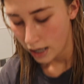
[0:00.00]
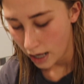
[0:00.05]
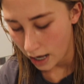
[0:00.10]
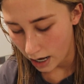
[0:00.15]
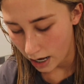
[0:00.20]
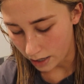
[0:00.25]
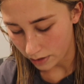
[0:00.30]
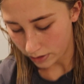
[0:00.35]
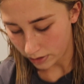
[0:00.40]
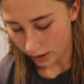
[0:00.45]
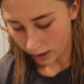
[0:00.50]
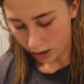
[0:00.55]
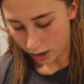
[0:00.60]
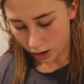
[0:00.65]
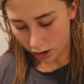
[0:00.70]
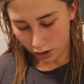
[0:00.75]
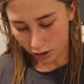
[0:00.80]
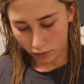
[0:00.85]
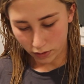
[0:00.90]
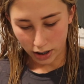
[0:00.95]
And then
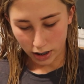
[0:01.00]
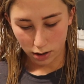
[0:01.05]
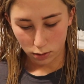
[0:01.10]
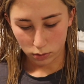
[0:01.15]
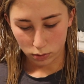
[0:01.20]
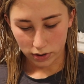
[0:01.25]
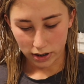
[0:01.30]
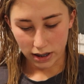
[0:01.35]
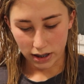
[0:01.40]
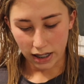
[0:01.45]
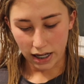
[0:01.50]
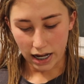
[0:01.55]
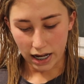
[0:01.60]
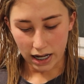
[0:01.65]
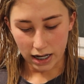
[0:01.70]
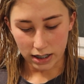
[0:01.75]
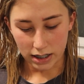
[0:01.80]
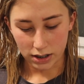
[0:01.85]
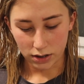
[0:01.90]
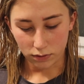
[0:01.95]
I go in with the
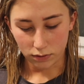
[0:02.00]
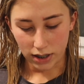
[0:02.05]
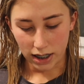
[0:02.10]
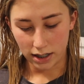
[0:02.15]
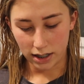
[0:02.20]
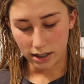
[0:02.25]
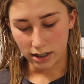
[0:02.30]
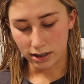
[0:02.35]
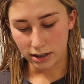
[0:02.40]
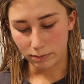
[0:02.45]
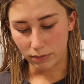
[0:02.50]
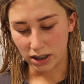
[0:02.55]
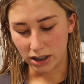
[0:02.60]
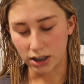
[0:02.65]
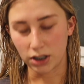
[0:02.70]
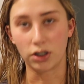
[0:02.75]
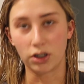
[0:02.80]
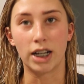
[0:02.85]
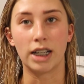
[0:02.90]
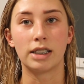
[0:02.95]
anti-redness
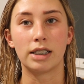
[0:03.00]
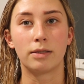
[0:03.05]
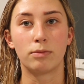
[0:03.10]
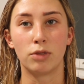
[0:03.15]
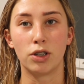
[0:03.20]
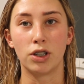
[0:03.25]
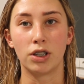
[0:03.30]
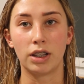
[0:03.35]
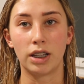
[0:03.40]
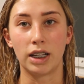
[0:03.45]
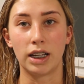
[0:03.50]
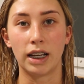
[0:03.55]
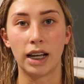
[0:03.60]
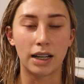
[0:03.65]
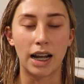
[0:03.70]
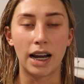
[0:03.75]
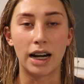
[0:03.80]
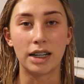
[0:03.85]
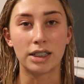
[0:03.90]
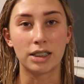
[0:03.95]
minty green smoothie,
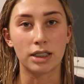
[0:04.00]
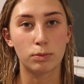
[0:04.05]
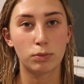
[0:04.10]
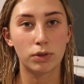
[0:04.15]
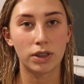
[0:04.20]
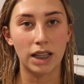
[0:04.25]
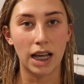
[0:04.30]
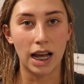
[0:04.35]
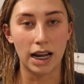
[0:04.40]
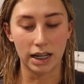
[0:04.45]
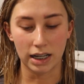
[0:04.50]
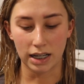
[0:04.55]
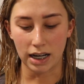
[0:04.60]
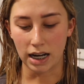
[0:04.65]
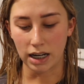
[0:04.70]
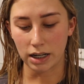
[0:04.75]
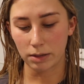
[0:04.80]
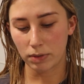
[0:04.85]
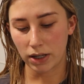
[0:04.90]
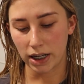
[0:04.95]
and I just put that in
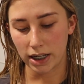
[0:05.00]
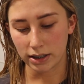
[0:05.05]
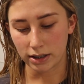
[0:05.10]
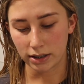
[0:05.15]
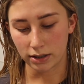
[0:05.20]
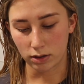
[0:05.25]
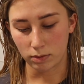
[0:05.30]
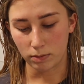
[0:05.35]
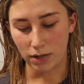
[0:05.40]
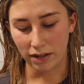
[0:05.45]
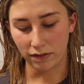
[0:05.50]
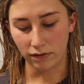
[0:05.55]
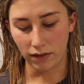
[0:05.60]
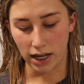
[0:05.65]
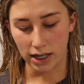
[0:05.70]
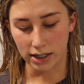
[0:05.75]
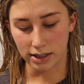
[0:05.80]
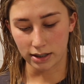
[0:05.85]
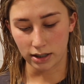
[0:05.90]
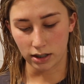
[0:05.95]
any places on my
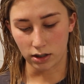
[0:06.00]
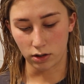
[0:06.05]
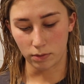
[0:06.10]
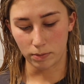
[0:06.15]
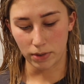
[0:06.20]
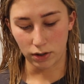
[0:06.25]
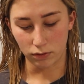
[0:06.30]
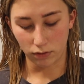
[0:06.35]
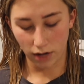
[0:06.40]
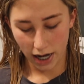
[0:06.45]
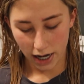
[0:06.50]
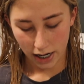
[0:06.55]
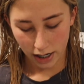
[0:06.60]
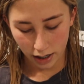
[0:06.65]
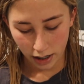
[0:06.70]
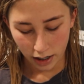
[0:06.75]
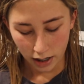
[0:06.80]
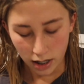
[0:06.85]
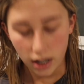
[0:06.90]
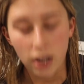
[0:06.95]
face that are a bit
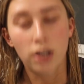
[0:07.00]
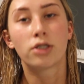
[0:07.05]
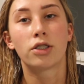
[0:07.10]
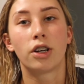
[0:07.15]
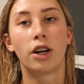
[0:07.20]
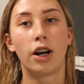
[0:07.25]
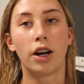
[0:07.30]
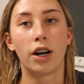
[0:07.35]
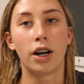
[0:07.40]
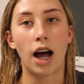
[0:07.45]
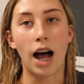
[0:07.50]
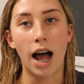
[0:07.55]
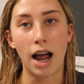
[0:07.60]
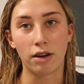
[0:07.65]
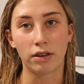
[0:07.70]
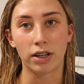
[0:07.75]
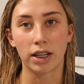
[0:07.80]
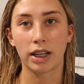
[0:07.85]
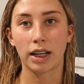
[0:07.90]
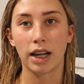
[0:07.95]
red. So I
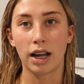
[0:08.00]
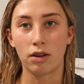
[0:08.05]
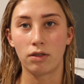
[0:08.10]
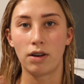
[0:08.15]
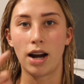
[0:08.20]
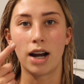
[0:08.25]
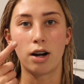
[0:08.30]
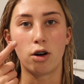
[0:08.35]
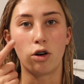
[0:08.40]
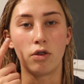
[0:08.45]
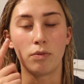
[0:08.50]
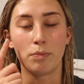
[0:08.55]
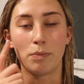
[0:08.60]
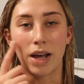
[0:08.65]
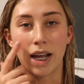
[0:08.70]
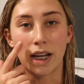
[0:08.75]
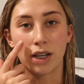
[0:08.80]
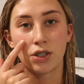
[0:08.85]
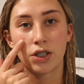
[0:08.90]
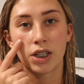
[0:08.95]
really get red on
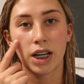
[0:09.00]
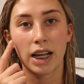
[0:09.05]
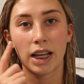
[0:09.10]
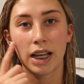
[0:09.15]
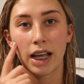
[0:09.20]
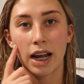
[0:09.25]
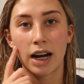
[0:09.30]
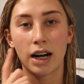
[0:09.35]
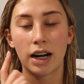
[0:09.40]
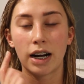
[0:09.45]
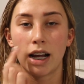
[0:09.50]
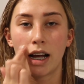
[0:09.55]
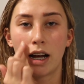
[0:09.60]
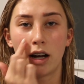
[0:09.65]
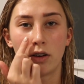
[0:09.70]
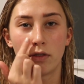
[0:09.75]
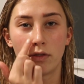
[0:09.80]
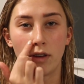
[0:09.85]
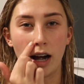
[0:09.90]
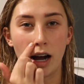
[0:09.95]
my cheek area,
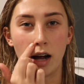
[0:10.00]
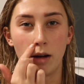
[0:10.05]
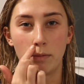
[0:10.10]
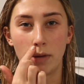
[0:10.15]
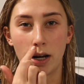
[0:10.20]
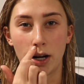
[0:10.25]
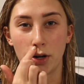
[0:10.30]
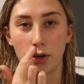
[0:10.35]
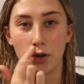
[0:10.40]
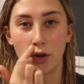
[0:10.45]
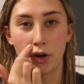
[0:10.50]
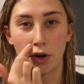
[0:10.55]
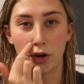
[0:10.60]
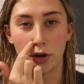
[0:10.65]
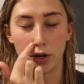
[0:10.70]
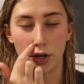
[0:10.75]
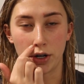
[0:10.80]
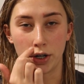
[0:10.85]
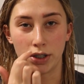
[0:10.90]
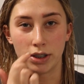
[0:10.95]
around my
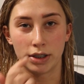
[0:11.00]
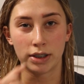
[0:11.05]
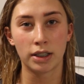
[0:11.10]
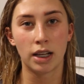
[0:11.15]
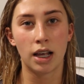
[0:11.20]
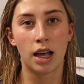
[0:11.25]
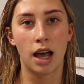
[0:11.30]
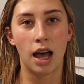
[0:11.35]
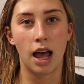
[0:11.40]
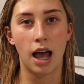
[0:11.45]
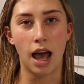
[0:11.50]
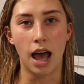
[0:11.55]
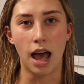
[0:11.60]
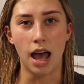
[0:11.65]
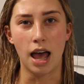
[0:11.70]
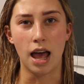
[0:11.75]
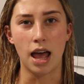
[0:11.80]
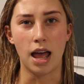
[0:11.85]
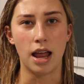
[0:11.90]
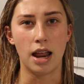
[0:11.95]
nose,
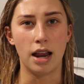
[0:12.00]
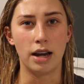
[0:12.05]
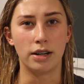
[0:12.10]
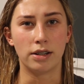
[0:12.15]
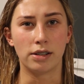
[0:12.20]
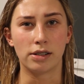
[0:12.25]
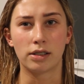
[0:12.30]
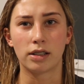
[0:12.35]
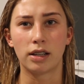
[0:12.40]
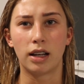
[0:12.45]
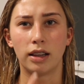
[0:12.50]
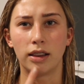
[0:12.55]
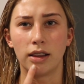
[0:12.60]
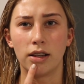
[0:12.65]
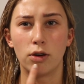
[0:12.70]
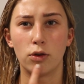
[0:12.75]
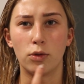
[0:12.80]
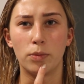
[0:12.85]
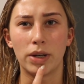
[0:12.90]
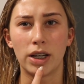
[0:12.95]
and a
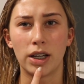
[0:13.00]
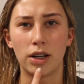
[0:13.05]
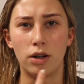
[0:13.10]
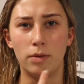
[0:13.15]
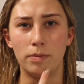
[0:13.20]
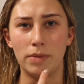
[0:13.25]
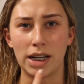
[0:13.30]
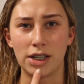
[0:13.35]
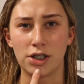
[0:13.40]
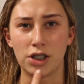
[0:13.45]
little bit on my